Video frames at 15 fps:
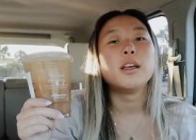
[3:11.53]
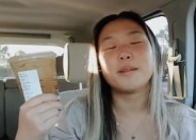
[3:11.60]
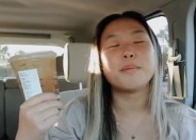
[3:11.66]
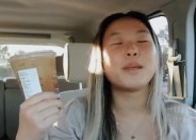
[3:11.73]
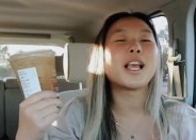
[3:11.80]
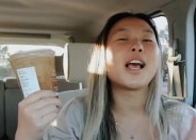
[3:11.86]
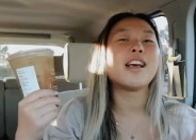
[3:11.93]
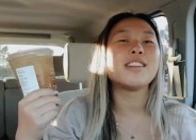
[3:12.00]

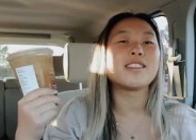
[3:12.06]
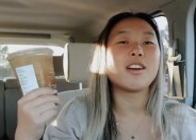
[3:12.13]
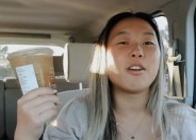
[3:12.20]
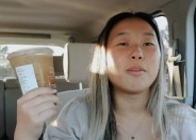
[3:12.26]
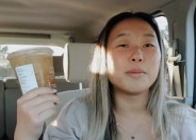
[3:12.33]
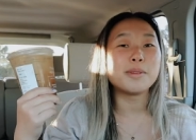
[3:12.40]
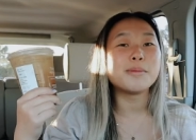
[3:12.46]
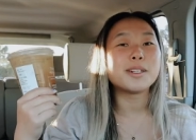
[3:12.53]
because
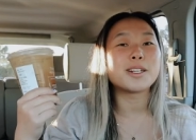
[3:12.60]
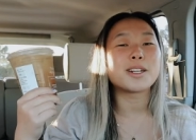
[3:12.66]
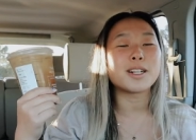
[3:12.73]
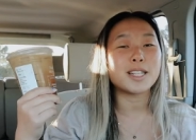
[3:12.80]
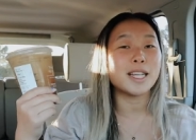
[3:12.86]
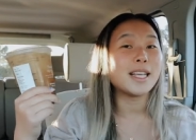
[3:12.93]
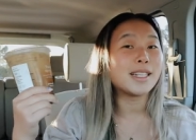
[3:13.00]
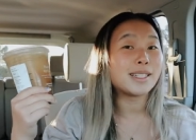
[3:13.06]
almond milk
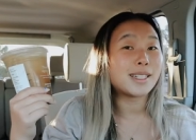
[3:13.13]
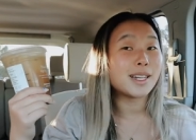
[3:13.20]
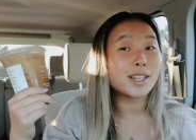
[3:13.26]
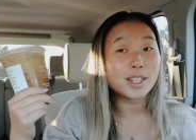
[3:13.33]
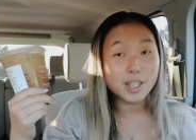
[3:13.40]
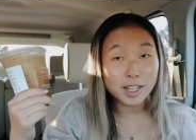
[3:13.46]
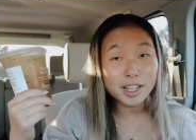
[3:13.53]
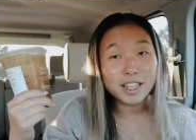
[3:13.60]
tastes
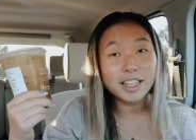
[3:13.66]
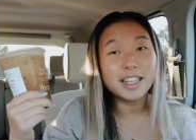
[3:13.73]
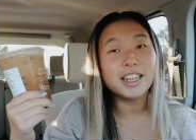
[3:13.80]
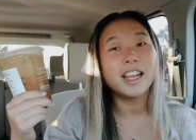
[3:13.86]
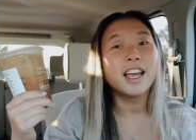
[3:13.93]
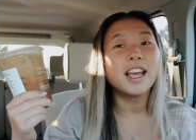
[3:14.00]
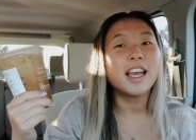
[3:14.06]
good